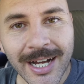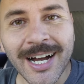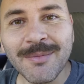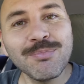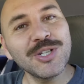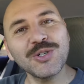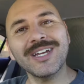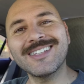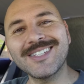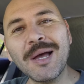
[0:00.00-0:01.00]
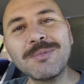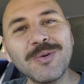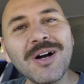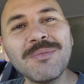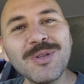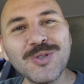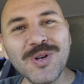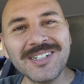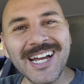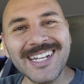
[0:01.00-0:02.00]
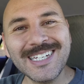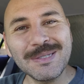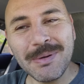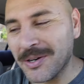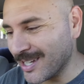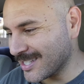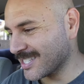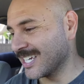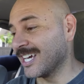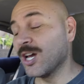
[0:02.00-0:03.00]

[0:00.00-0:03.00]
Um, be sure to get subbed. Welcome to the DrewDawg90 experience.